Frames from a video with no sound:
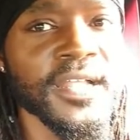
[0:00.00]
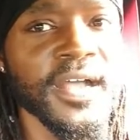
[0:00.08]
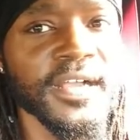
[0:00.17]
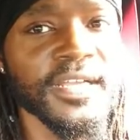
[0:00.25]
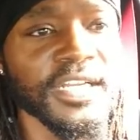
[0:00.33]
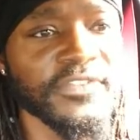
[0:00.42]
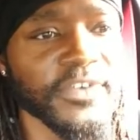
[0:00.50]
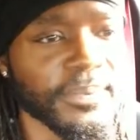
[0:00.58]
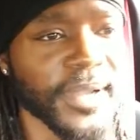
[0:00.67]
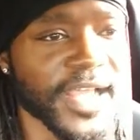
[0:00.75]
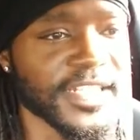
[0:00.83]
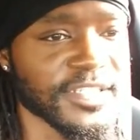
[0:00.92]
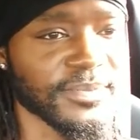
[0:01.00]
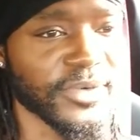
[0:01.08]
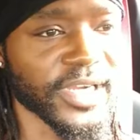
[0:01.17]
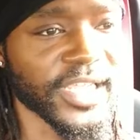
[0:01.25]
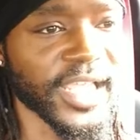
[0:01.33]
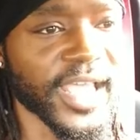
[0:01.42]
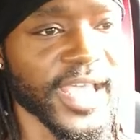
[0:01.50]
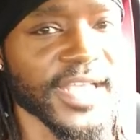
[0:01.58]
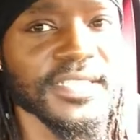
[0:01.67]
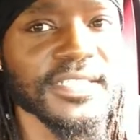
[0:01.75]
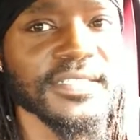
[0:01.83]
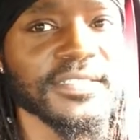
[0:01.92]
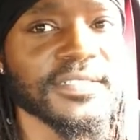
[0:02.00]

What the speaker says: I could have applied some more gas.